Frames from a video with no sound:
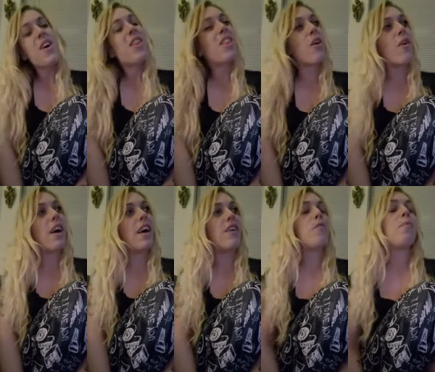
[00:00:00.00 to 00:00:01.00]
so
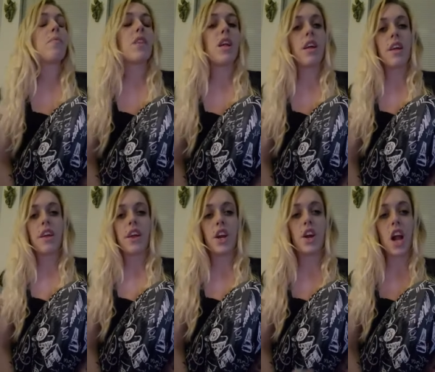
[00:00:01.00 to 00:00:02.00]
uh
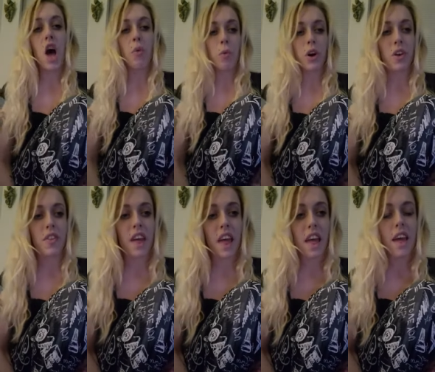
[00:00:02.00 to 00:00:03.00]
you're not
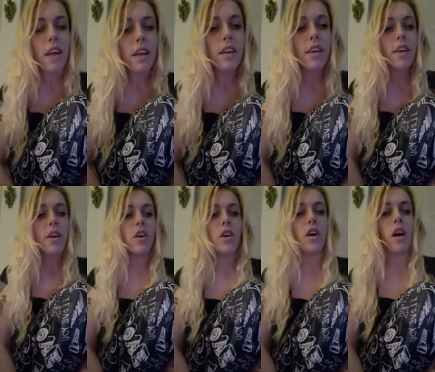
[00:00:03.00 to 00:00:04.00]
worthy
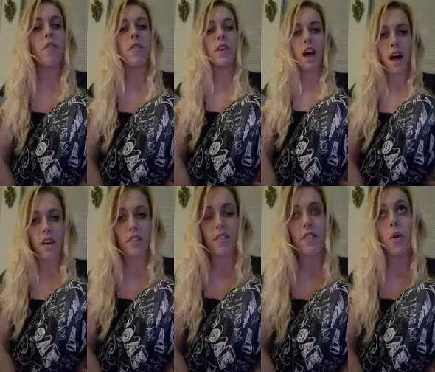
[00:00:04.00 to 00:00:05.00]
of
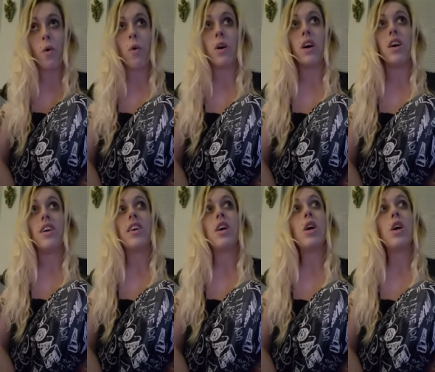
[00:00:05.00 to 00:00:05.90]
love or